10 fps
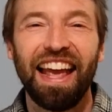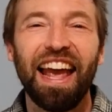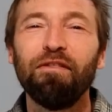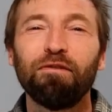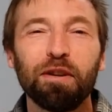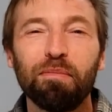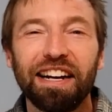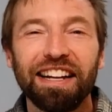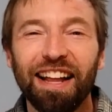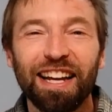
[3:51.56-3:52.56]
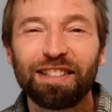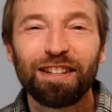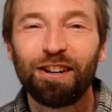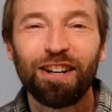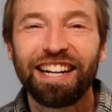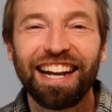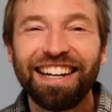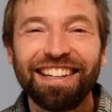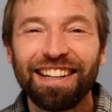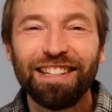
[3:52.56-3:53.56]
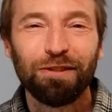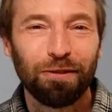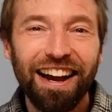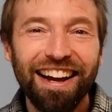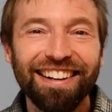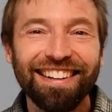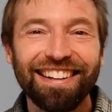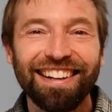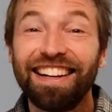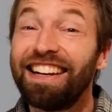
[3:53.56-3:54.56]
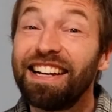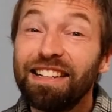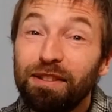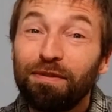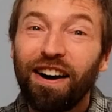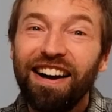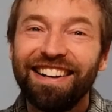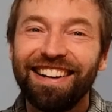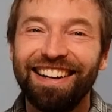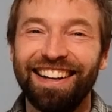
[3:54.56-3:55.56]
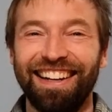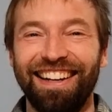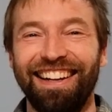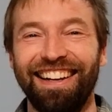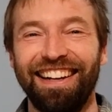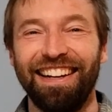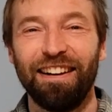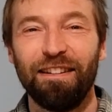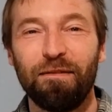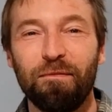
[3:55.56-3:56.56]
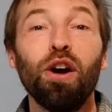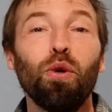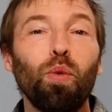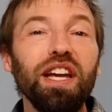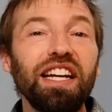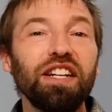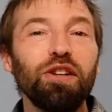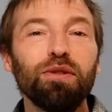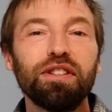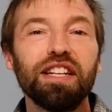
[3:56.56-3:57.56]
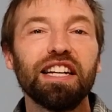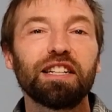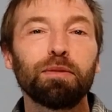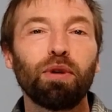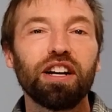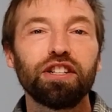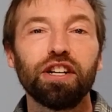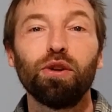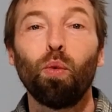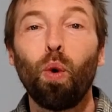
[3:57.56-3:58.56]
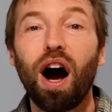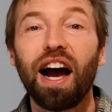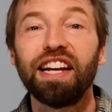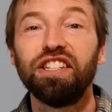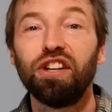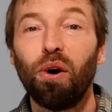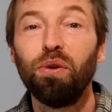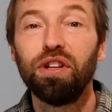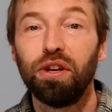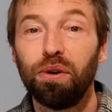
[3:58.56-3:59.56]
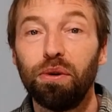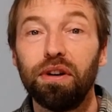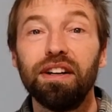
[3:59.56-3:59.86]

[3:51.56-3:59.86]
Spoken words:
Everybody likes learning English, right? It's fun. We can use the expression, why don't you,